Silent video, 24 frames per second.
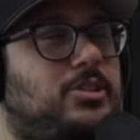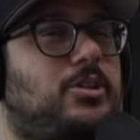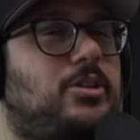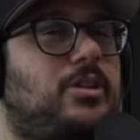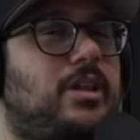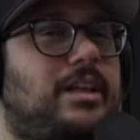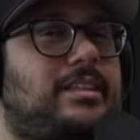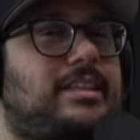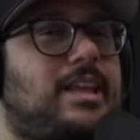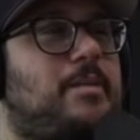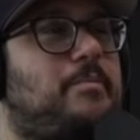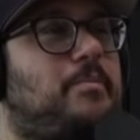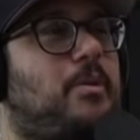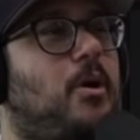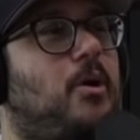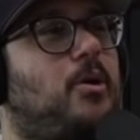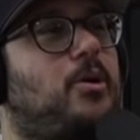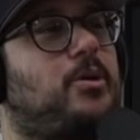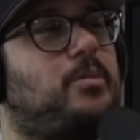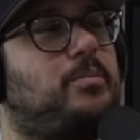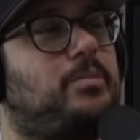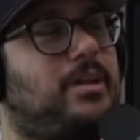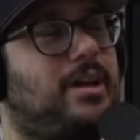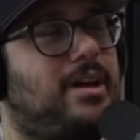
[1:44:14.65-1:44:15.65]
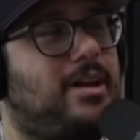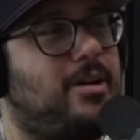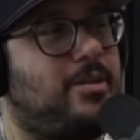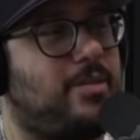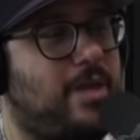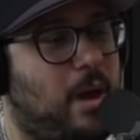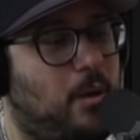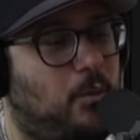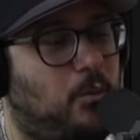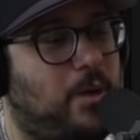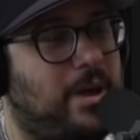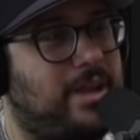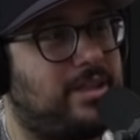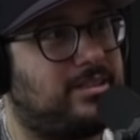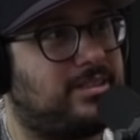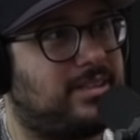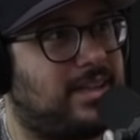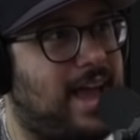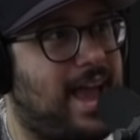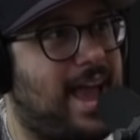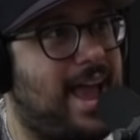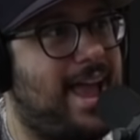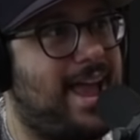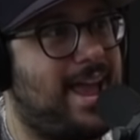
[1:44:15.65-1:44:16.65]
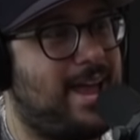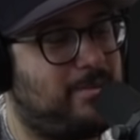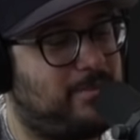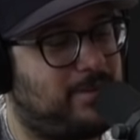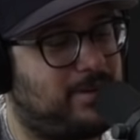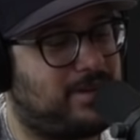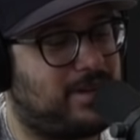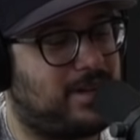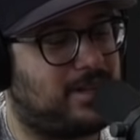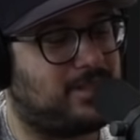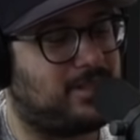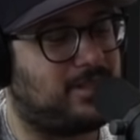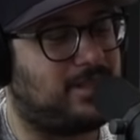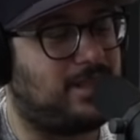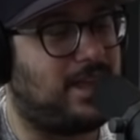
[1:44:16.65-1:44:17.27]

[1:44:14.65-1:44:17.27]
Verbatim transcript: you're like that poker player that wins a hand but doesn't,